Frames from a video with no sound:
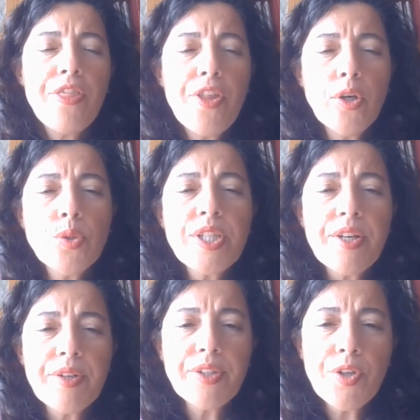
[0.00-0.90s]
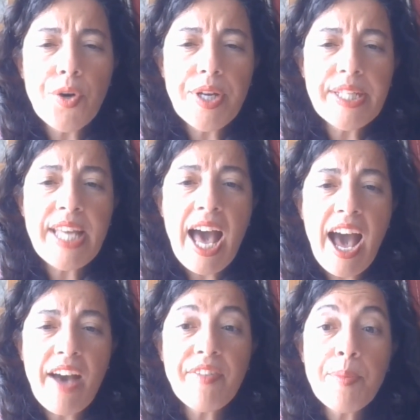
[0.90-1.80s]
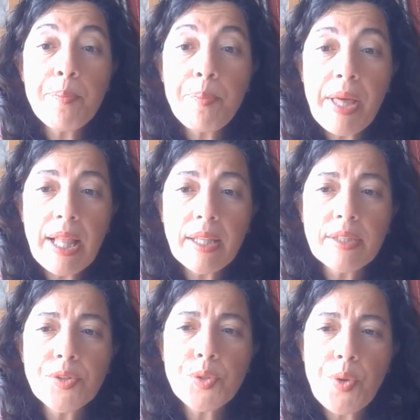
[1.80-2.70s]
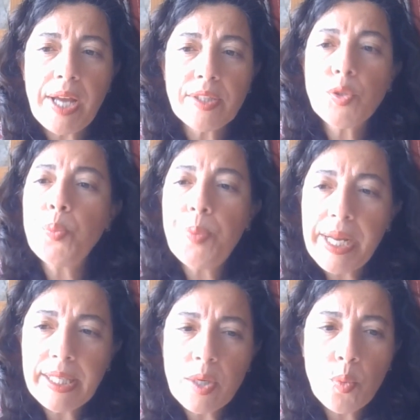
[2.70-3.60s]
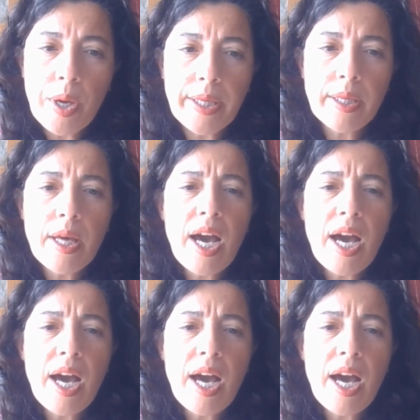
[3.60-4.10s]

Those territories have impelled and tried to break away